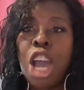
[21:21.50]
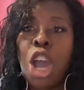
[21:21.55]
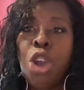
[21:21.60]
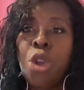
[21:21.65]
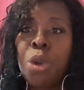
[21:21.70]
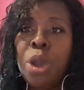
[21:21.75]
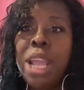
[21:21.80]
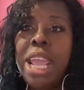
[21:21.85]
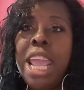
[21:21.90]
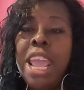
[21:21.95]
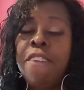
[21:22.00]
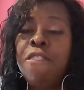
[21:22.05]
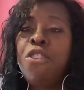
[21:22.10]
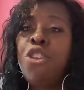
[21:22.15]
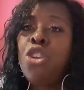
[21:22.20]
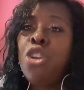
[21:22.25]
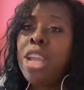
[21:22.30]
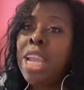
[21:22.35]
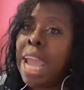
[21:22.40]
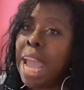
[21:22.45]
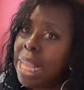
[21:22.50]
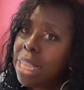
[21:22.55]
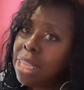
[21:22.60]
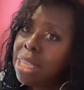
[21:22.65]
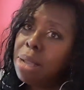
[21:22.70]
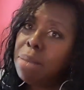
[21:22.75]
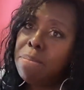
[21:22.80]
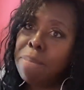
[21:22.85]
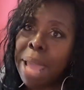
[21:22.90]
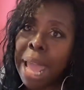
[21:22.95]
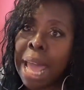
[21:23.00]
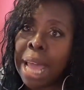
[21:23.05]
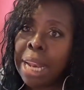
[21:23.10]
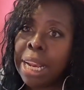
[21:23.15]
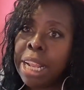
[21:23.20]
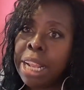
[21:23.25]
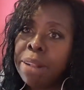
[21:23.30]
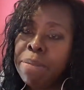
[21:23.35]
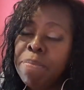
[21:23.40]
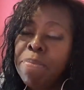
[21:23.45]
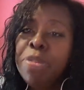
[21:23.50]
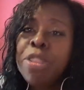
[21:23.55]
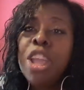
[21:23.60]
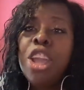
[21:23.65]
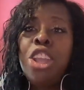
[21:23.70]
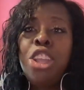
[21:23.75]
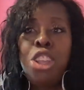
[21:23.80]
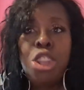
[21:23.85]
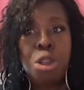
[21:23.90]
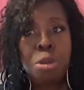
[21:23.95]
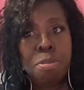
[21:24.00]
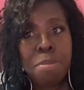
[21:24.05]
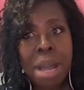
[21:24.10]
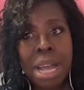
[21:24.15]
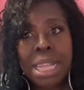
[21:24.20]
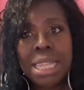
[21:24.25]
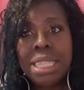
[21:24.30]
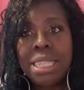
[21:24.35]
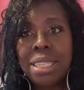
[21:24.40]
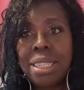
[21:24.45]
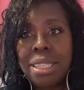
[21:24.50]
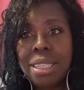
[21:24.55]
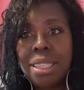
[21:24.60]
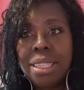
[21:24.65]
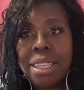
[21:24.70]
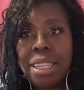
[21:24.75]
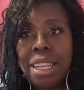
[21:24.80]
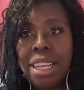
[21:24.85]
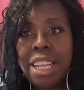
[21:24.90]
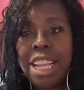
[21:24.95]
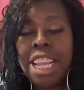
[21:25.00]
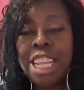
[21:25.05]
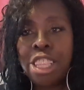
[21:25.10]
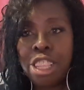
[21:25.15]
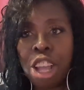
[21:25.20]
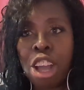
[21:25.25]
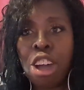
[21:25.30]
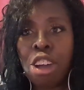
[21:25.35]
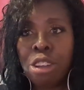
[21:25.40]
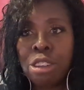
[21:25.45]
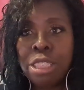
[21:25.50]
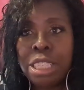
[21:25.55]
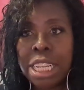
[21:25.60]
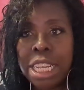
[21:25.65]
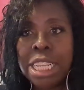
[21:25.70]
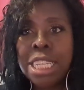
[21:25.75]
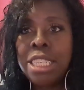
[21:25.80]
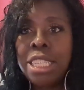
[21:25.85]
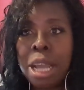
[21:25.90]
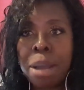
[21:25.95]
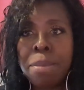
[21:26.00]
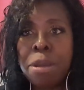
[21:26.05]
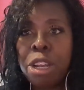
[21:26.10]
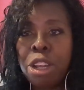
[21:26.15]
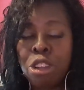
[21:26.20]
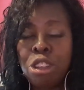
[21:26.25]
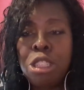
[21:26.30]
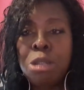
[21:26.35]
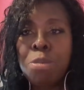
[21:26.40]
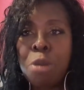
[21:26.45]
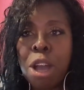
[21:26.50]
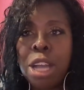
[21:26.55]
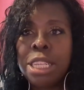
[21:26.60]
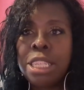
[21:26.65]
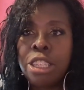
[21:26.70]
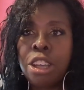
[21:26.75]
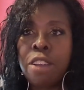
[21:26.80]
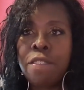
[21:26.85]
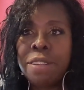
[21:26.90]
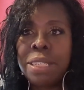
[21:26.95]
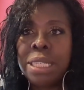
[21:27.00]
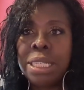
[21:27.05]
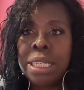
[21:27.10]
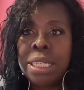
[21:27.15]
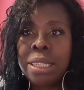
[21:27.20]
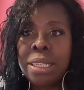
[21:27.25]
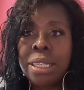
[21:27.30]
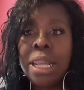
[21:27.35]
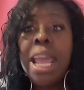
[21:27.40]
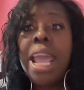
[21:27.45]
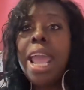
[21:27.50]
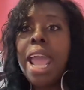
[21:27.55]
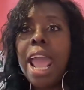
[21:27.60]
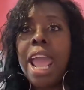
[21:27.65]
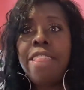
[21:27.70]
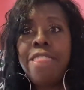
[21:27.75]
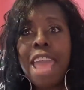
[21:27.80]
So if you get to Bali, you must indulge in some of those spa services.